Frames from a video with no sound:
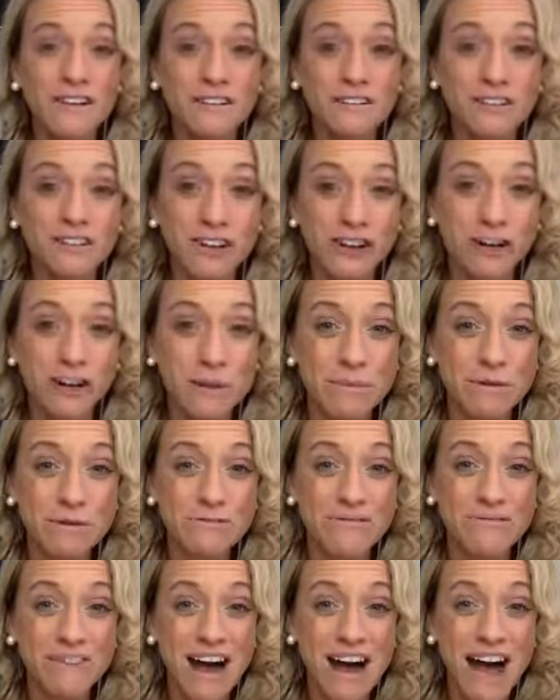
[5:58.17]
Secret number
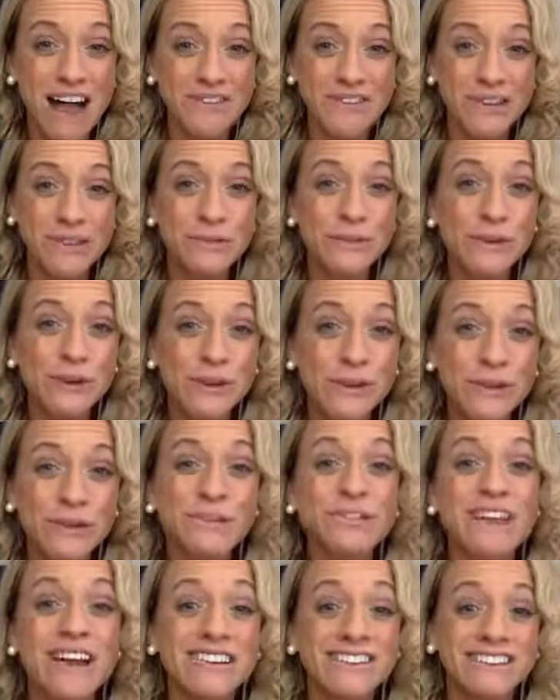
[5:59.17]
five, and then we'll
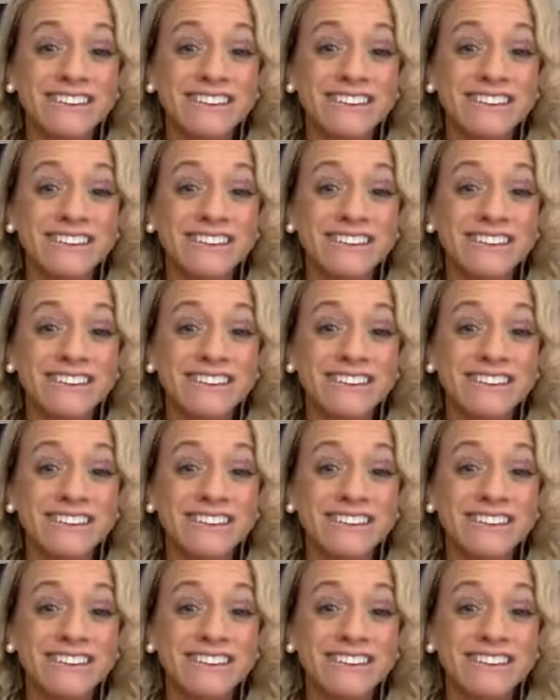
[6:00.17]
close out